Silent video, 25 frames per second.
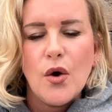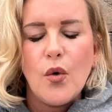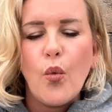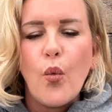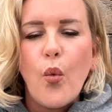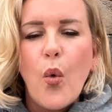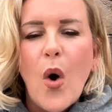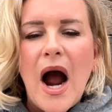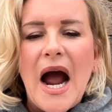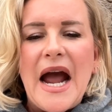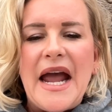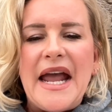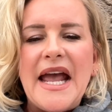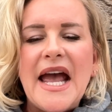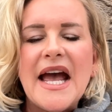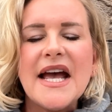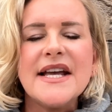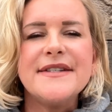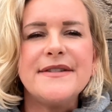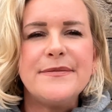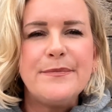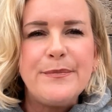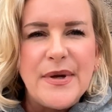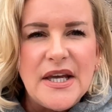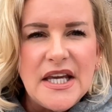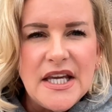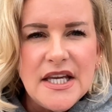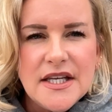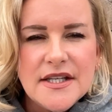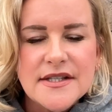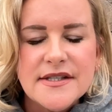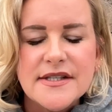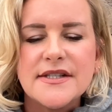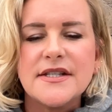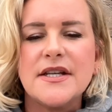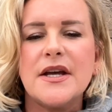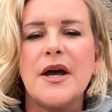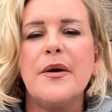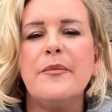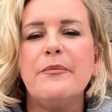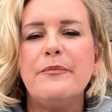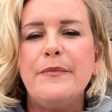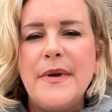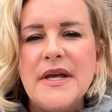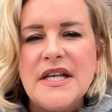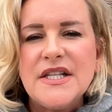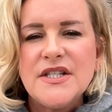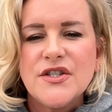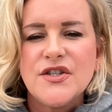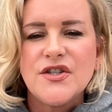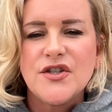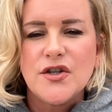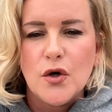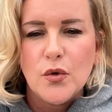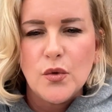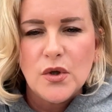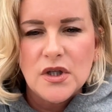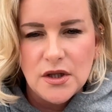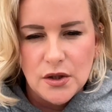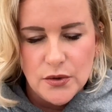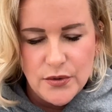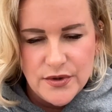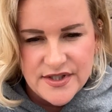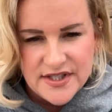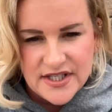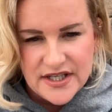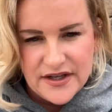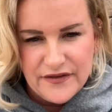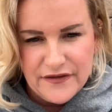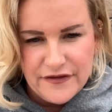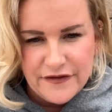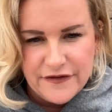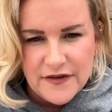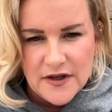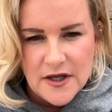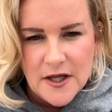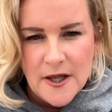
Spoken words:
why has peace been so elusive?